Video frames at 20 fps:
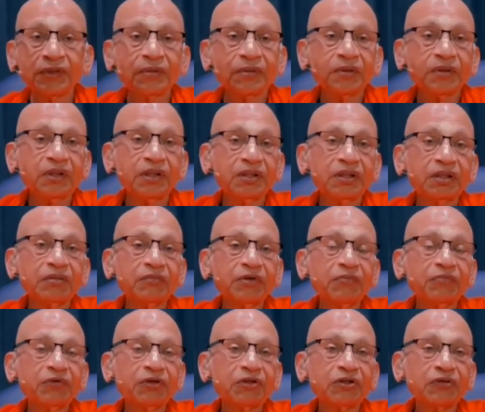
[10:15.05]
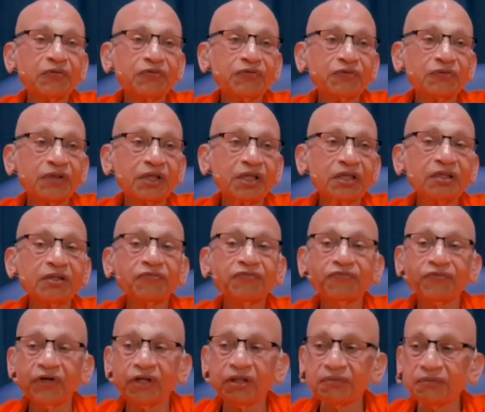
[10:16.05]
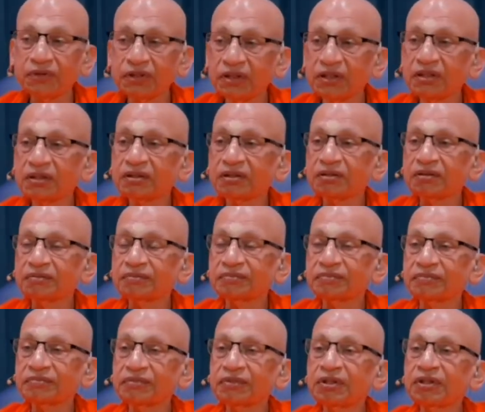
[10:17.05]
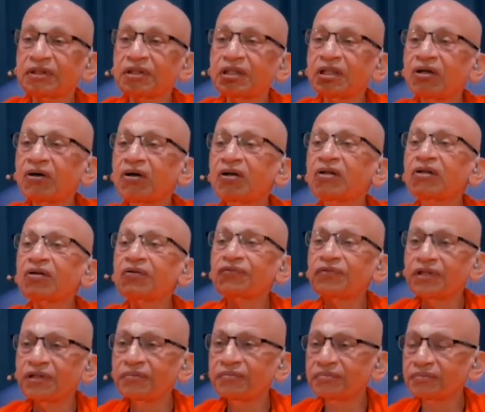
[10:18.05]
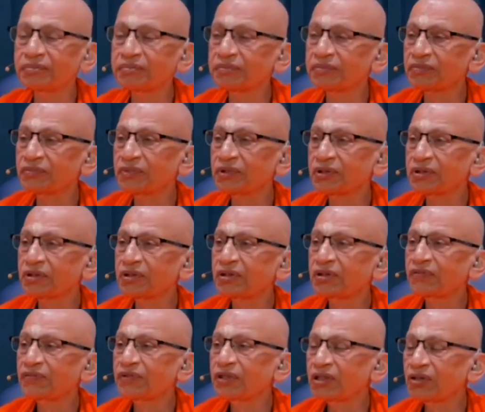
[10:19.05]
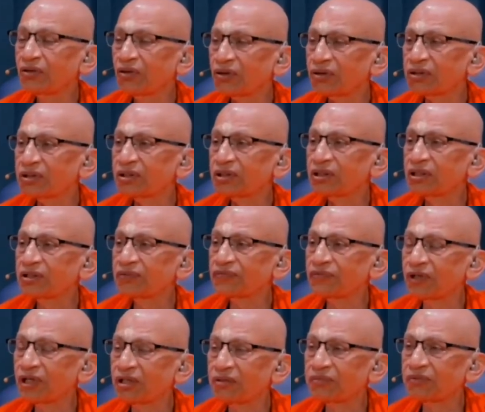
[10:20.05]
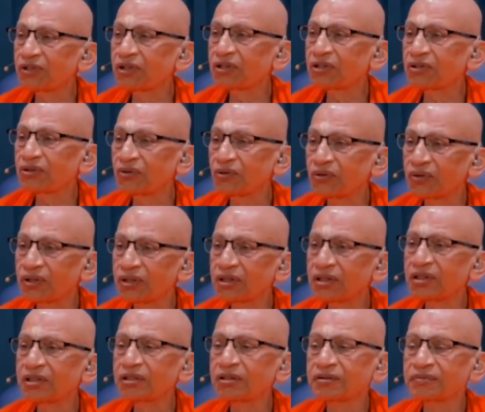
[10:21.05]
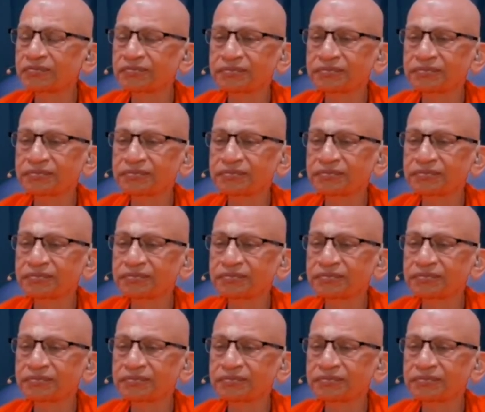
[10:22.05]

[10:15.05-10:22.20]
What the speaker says: other members of society, the farmers, all of them, the doctors, farmers, lawyers,